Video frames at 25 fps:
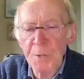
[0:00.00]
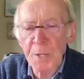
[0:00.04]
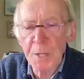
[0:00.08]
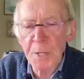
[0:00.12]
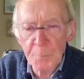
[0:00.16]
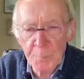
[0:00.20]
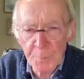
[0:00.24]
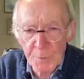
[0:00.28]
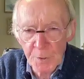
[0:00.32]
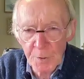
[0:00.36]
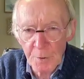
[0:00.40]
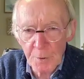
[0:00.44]
when
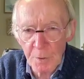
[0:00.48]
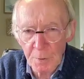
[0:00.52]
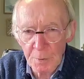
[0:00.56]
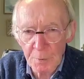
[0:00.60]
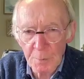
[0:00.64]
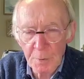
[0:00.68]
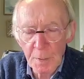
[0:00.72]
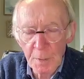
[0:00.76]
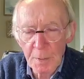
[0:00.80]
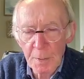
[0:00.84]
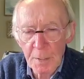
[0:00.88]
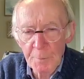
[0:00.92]
they were
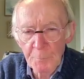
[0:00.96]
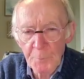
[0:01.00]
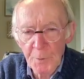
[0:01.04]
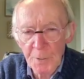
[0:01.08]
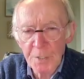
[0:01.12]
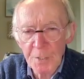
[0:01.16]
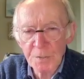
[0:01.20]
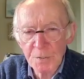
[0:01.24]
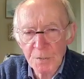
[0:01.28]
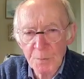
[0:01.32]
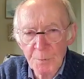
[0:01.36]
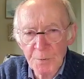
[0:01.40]
young
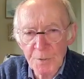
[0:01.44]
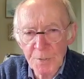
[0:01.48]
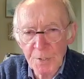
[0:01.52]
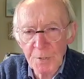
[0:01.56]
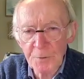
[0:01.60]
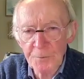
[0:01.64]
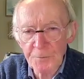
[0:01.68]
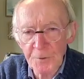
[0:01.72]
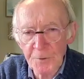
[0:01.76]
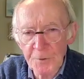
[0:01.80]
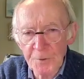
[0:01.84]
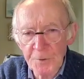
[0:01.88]
because they were
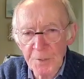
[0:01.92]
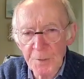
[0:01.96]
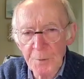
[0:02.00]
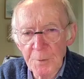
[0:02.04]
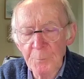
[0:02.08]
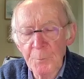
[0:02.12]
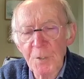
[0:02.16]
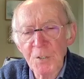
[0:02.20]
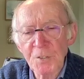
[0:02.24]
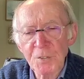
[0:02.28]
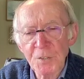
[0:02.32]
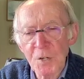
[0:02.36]
different
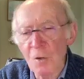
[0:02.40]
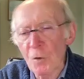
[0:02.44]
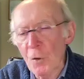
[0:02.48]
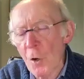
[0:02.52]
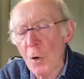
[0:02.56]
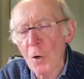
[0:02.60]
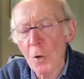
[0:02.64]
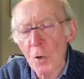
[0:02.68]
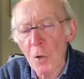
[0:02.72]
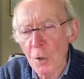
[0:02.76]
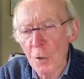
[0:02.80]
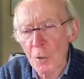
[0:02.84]
and because they're
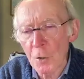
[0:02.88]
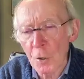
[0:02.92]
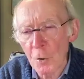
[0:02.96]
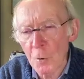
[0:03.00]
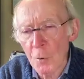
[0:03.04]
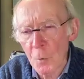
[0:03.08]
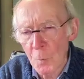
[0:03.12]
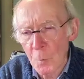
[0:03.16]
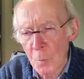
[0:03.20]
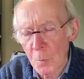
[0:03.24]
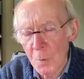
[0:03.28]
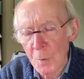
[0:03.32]
long
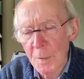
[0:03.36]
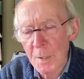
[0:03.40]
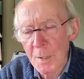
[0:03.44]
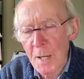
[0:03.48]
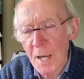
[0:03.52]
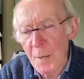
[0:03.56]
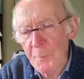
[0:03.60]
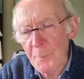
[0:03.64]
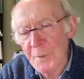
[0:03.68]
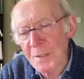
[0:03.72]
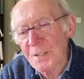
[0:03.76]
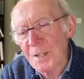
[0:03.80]
ago.
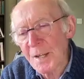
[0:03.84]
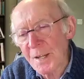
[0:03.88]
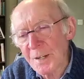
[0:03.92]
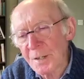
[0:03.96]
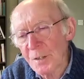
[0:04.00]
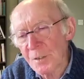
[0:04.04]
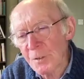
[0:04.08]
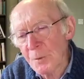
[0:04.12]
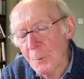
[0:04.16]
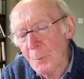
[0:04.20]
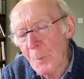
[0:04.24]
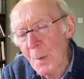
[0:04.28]
And we
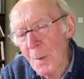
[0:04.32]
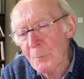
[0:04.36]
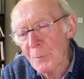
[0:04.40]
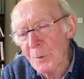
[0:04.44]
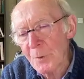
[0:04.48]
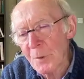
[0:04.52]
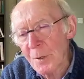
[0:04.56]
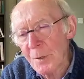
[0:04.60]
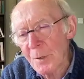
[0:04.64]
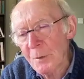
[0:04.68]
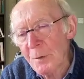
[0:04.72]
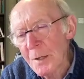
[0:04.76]
tend to
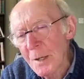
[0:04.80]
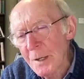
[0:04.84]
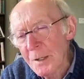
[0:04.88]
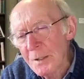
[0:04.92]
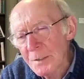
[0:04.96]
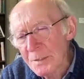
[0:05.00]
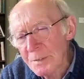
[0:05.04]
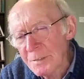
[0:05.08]
remember our